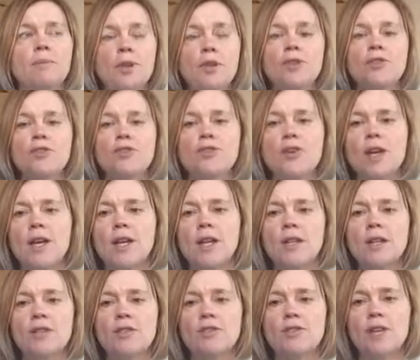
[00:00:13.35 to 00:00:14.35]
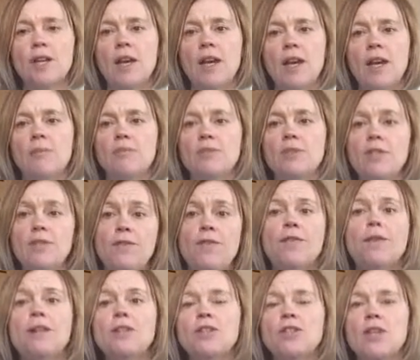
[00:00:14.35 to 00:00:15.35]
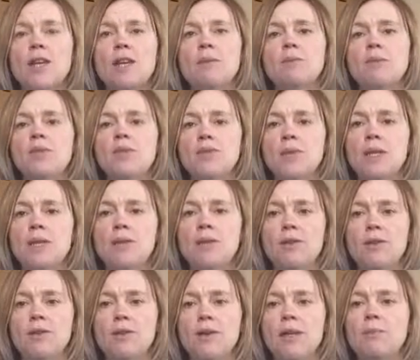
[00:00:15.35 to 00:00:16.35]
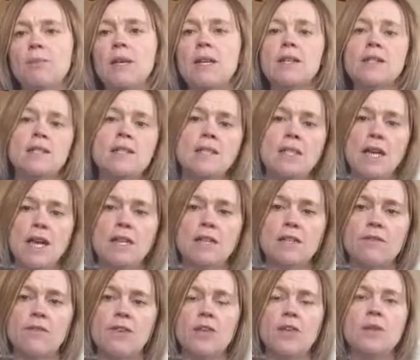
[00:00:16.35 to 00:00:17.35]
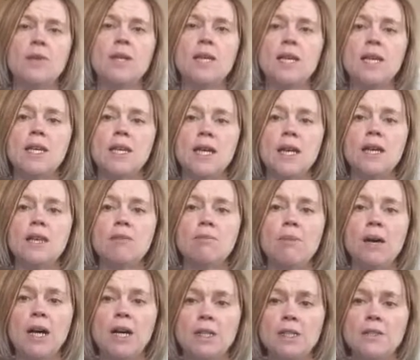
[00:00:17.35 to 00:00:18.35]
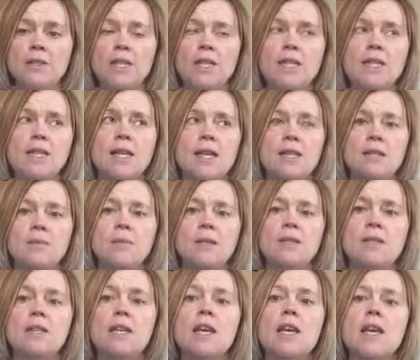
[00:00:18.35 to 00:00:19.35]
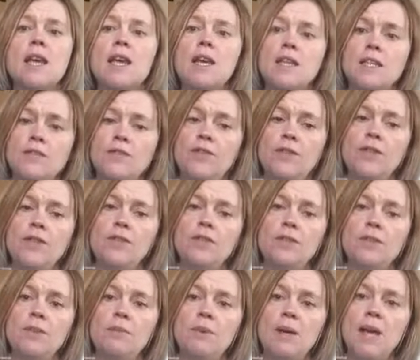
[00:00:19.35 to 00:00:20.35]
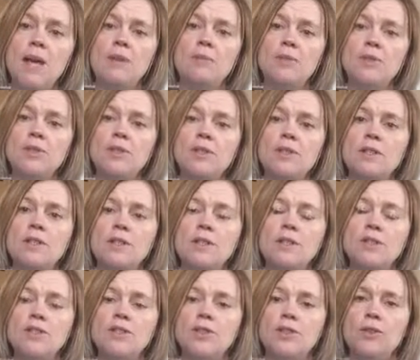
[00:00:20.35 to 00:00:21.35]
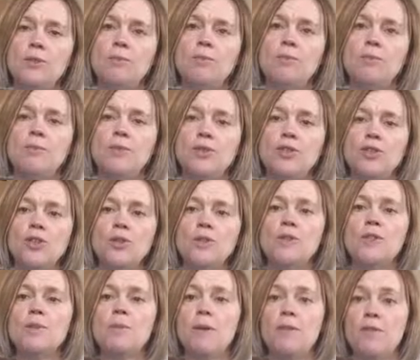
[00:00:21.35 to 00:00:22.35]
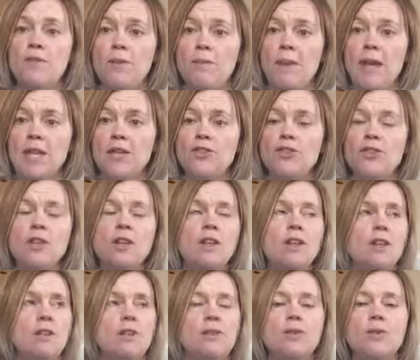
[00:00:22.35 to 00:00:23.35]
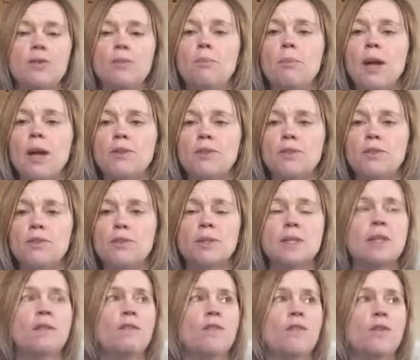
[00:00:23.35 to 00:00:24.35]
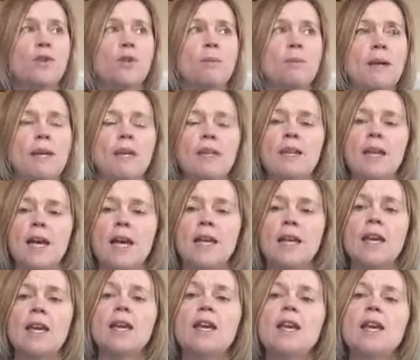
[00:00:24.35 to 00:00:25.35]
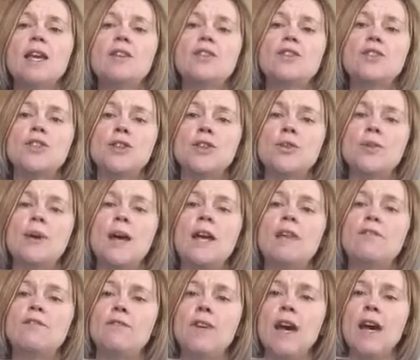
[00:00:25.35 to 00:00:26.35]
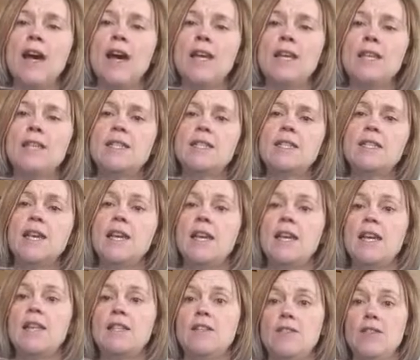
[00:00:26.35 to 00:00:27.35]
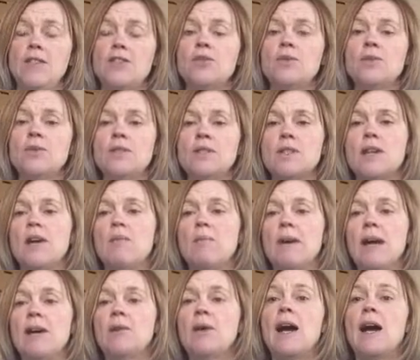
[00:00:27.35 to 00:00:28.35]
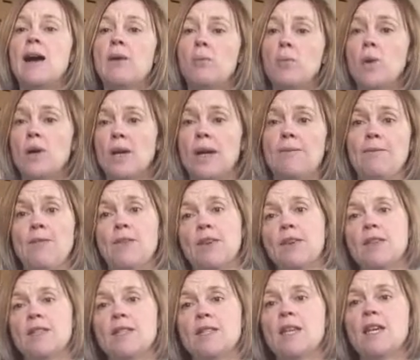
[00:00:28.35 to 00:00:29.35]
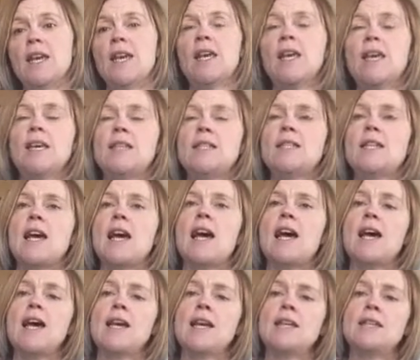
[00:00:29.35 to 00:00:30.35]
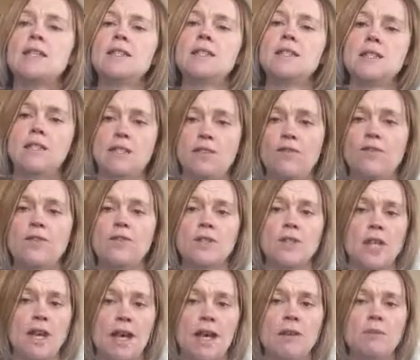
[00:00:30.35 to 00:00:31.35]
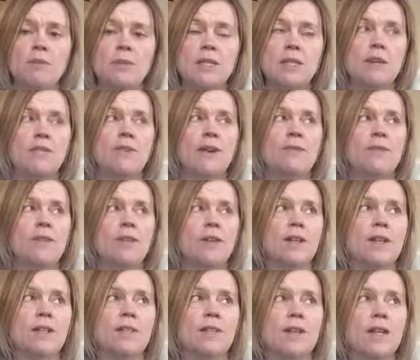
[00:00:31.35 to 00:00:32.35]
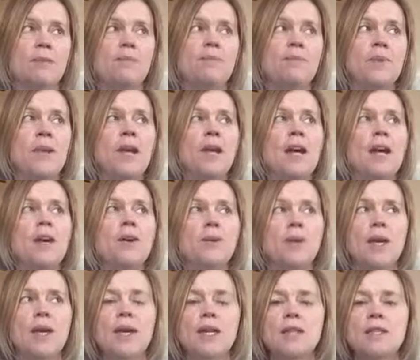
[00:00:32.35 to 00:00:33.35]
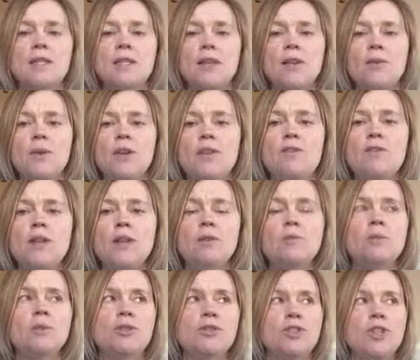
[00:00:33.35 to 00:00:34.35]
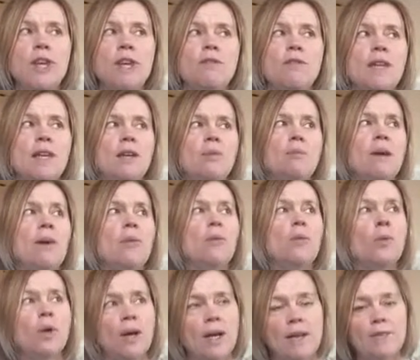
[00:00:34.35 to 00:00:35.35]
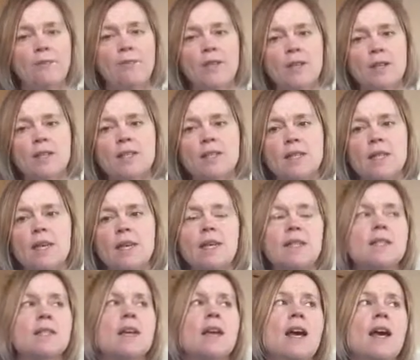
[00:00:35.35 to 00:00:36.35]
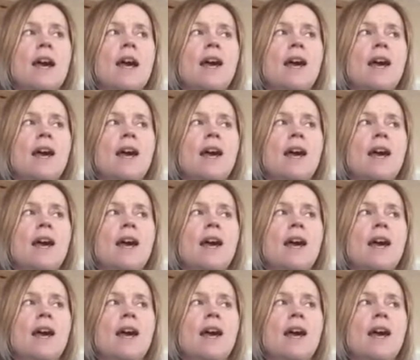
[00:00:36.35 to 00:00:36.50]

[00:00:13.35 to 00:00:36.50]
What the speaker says: going to try and differentiate between the 3, because the task for you in part of the assessment is for you to be able to produce some information, either through a post or whatever format you like, to advise individuals about what advocacy is and the different types of advocacy. Okay, so if we look more generally about what advocacy is